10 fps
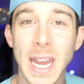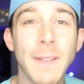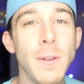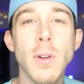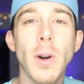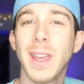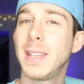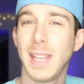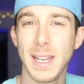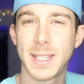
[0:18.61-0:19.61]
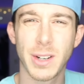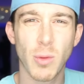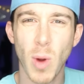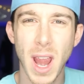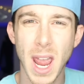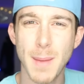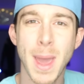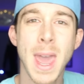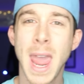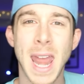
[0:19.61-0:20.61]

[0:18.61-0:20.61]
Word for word: And if you go to his Instagram